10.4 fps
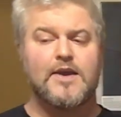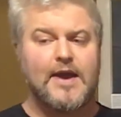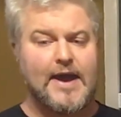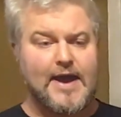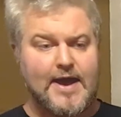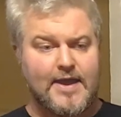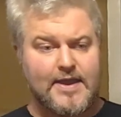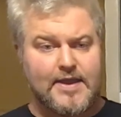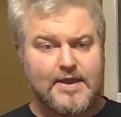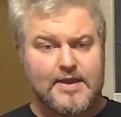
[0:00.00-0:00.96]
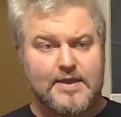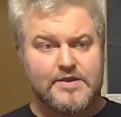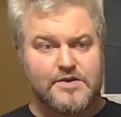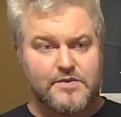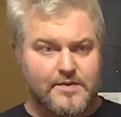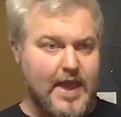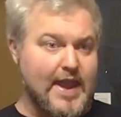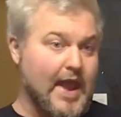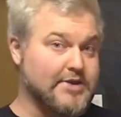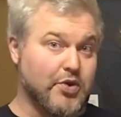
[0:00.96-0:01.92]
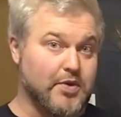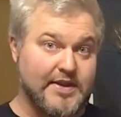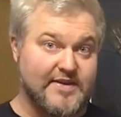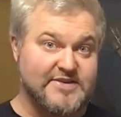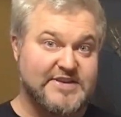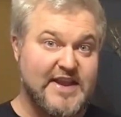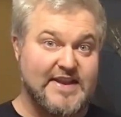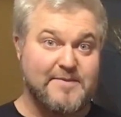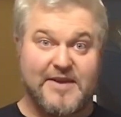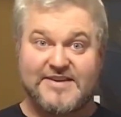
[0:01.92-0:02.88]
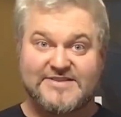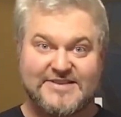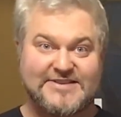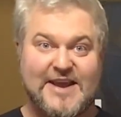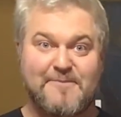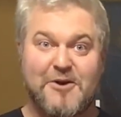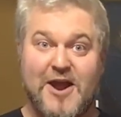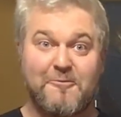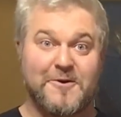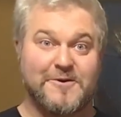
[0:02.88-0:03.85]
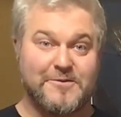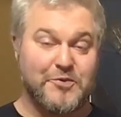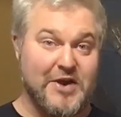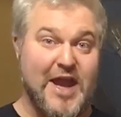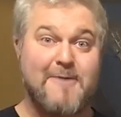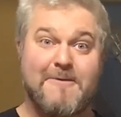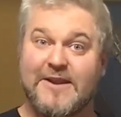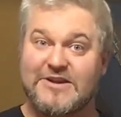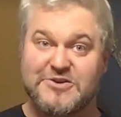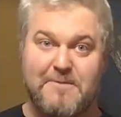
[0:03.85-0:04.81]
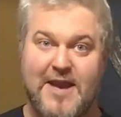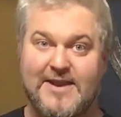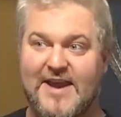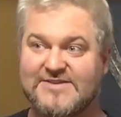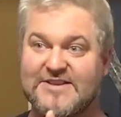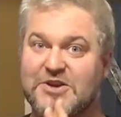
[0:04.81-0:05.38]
And I totally understand it because the samurai were epic, and Japan has its